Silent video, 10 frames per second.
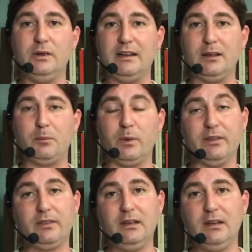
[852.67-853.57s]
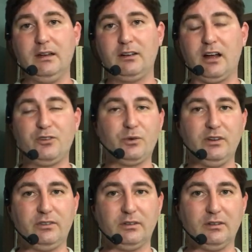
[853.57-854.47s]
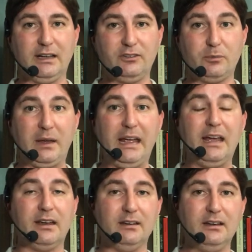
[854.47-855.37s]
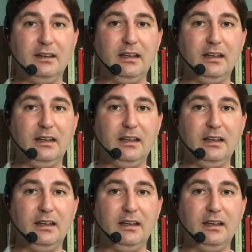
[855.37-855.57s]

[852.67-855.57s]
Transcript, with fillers: you end up with countries like Japan